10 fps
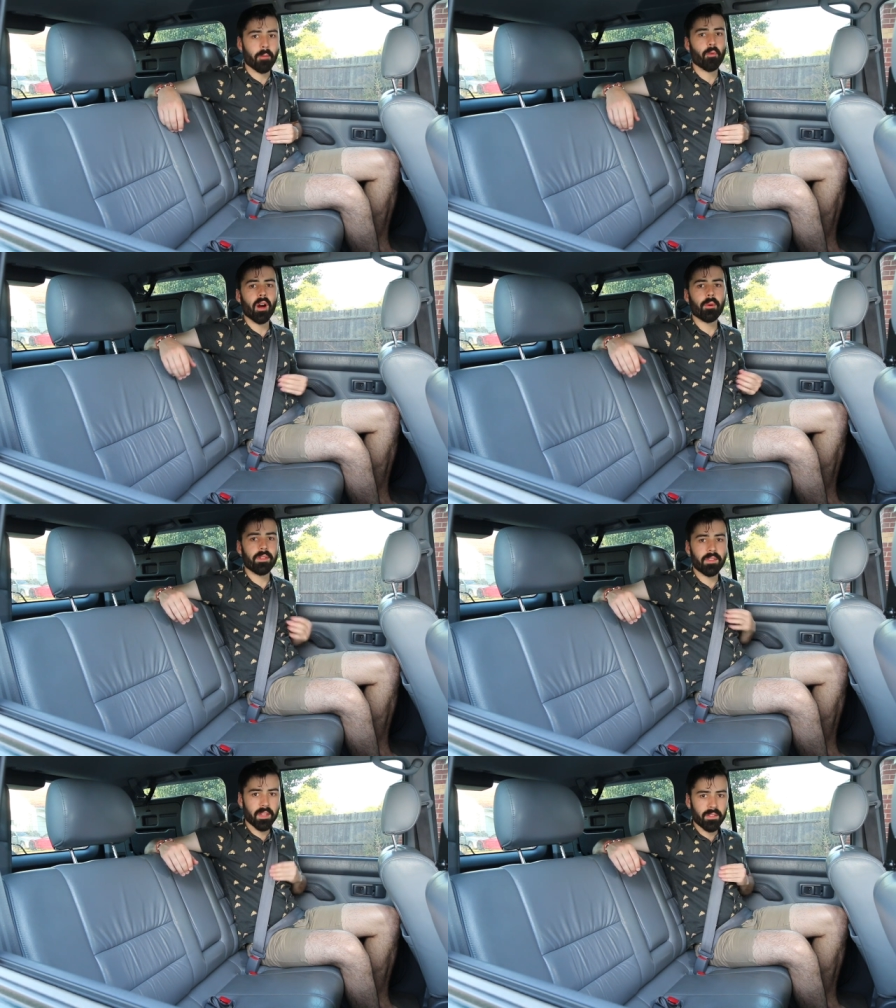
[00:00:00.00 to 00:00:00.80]
and why
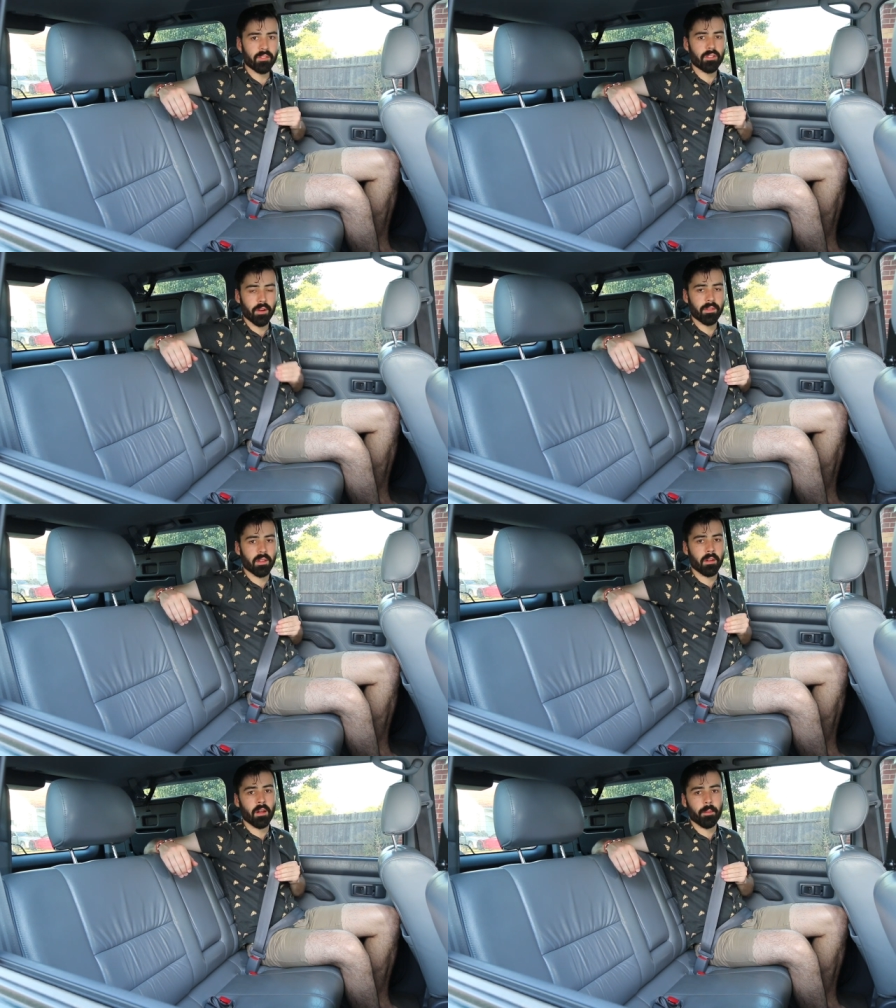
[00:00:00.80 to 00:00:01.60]
was this
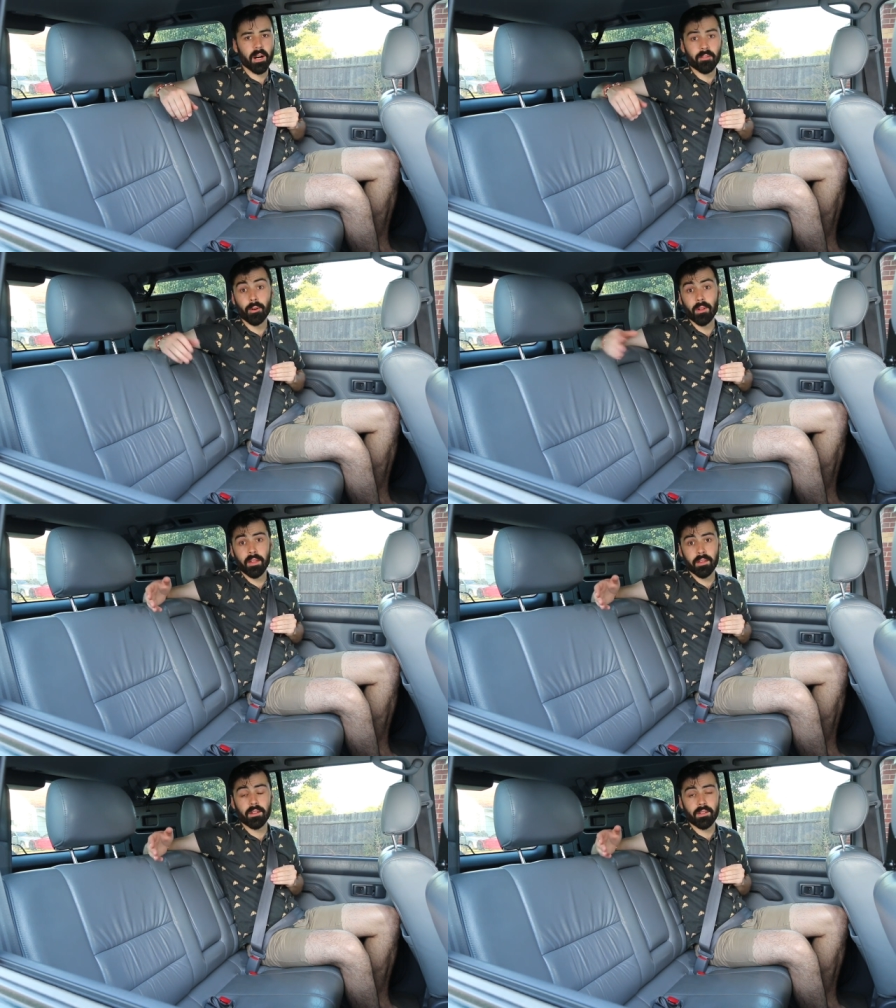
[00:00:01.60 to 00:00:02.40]
chosen above all
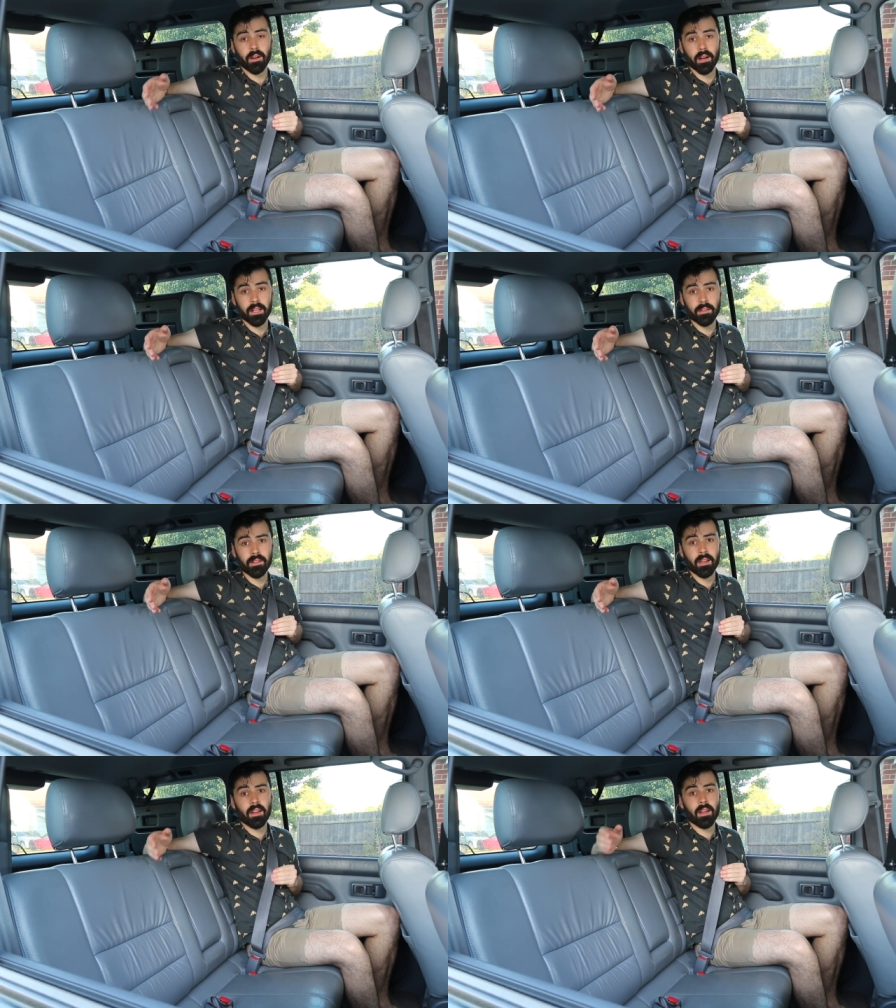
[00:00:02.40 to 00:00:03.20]
other
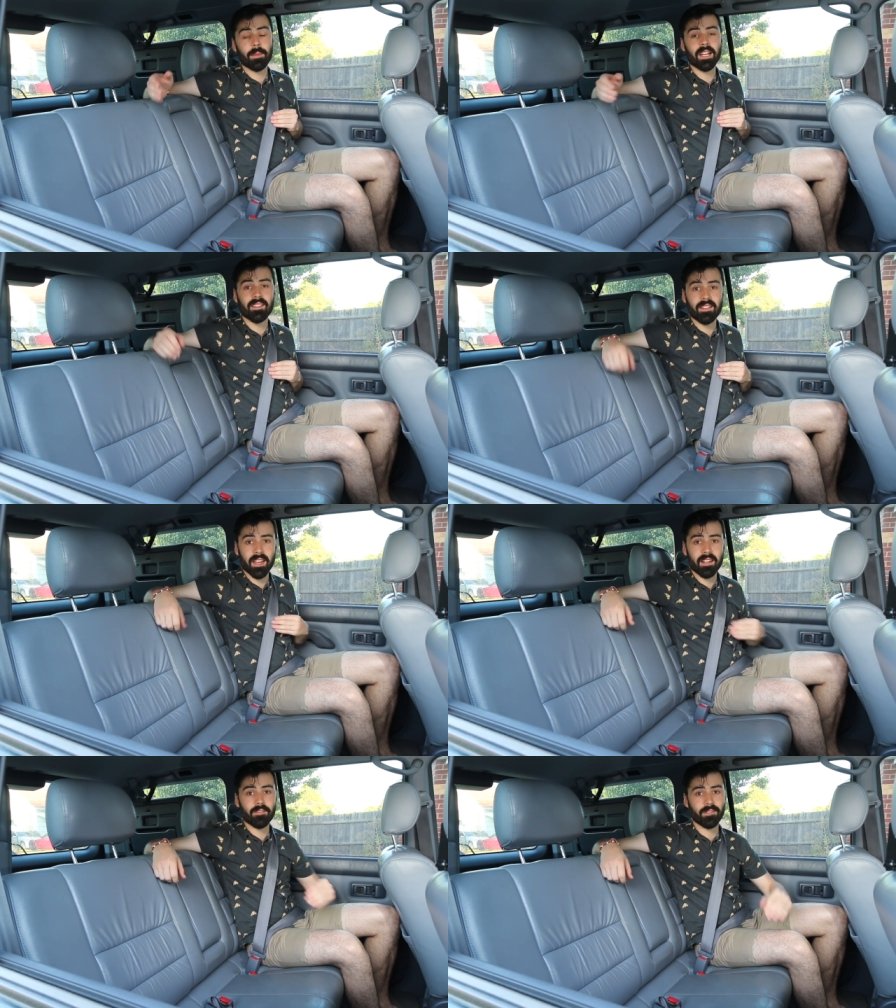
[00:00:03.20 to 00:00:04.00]
designs and made
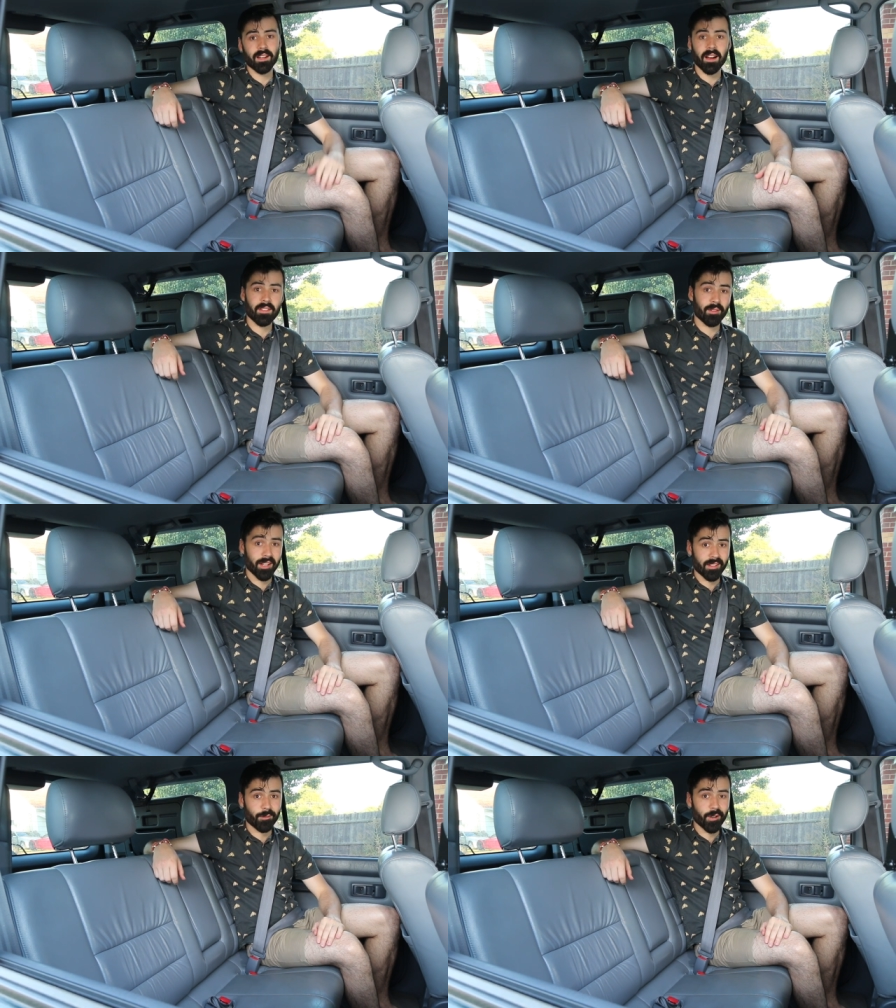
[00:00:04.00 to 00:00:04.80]
standard for cars
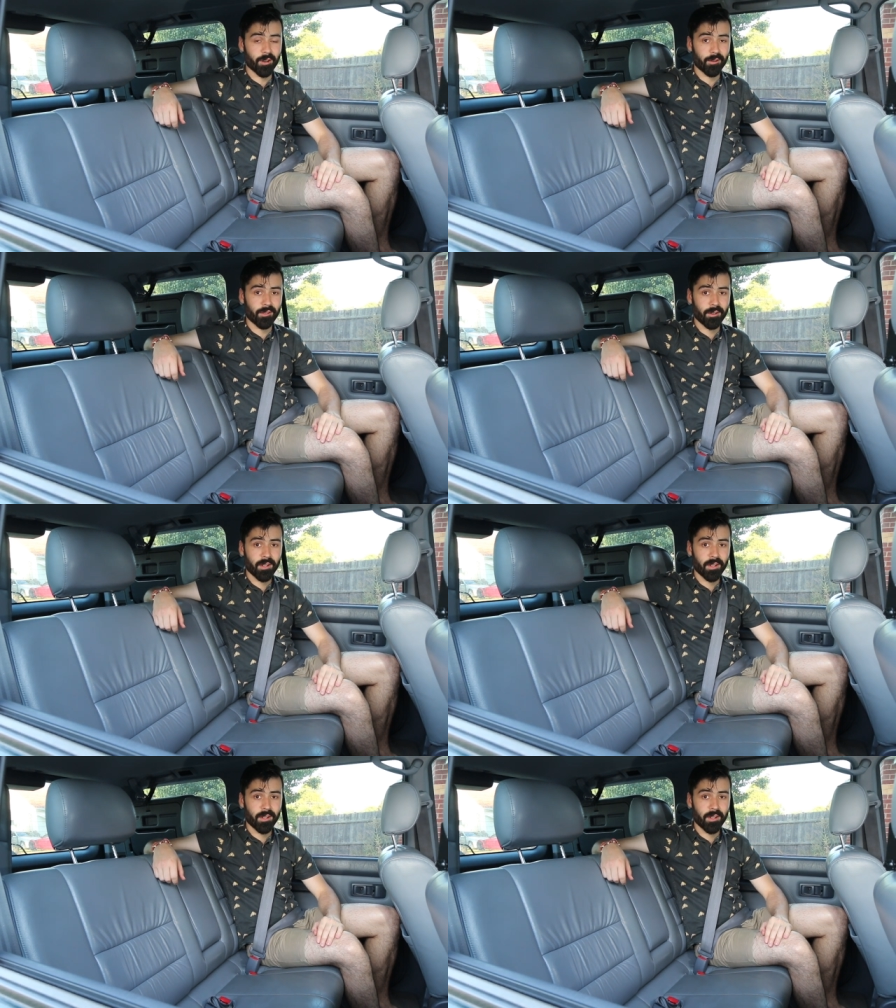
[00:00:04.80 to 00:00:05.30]
around the world?